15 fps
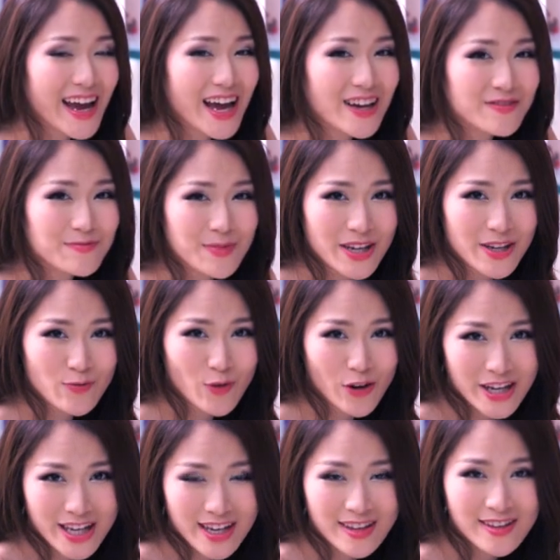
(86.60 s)
I have been
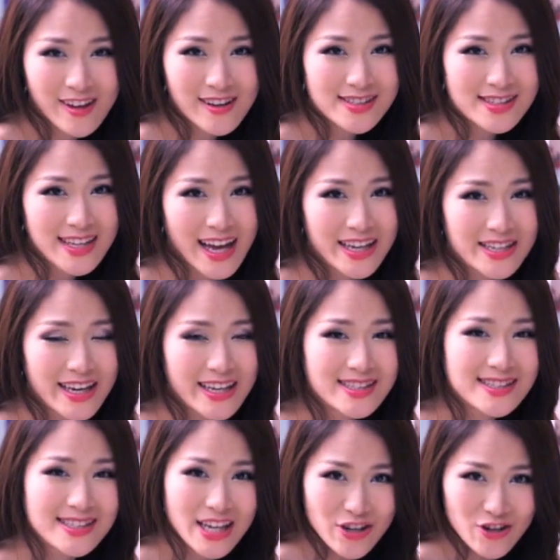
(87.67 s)
working alongside a
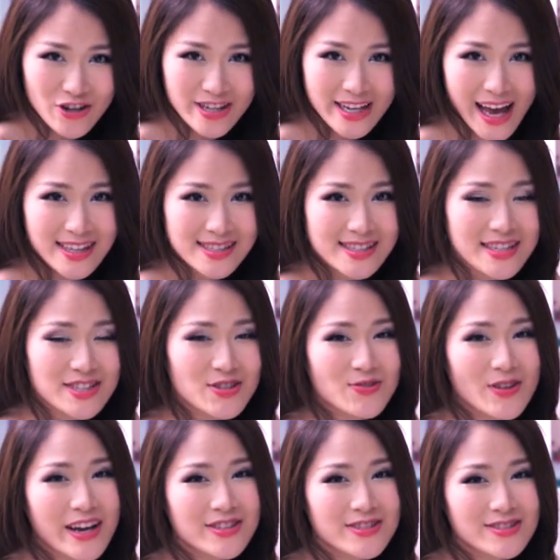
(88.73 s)
senior casting
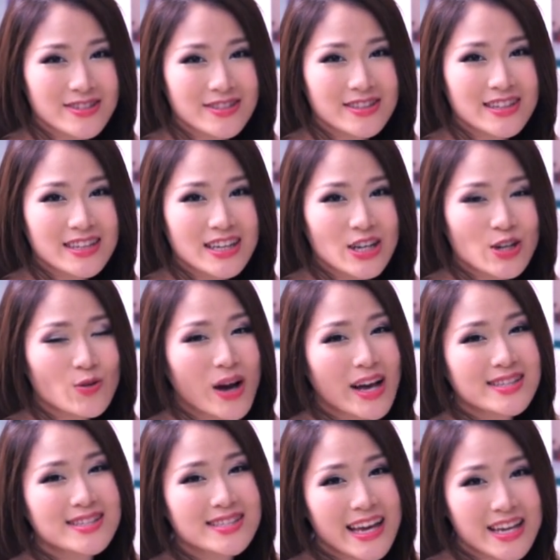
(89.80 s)
director who
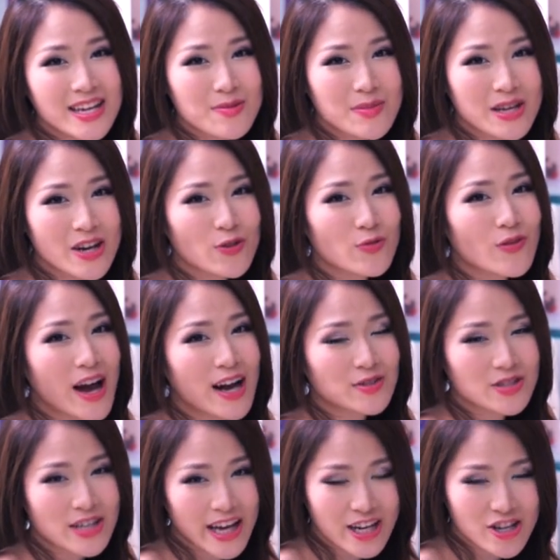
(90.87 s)
has taken me
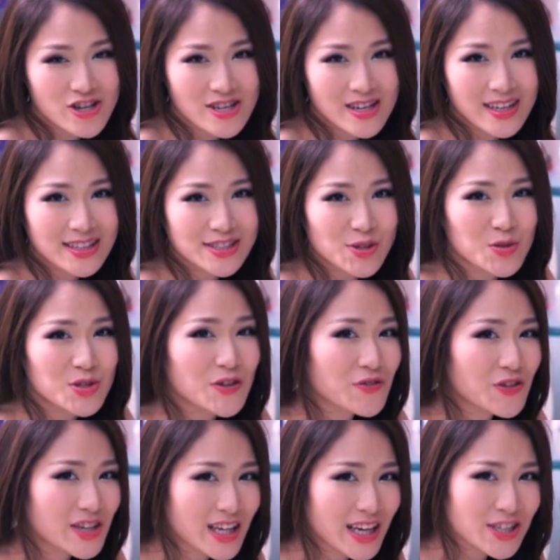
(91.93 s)
around Asia to
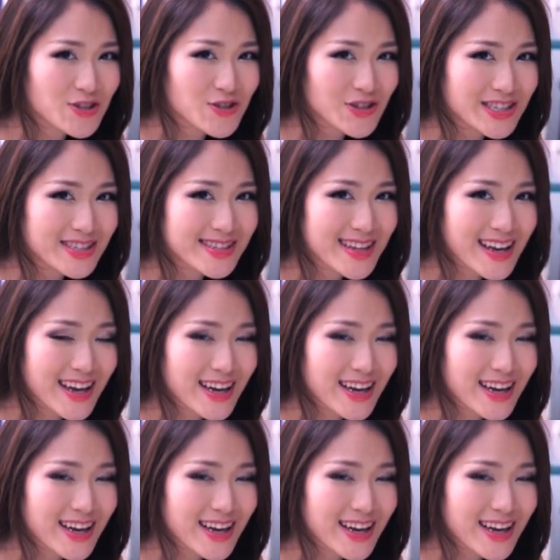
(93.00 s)
different countries